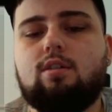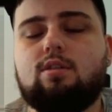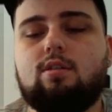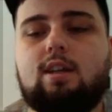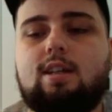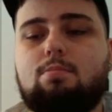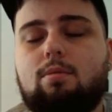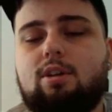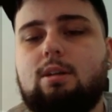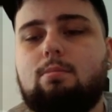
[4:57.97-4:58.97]
So that he's
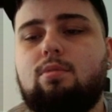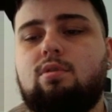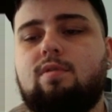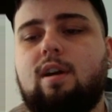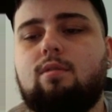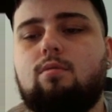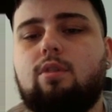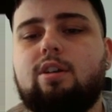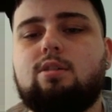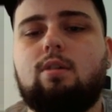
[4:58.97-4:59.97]
probably going to move out
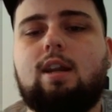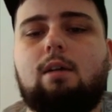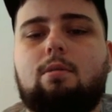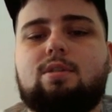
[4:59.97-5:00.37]
right to allow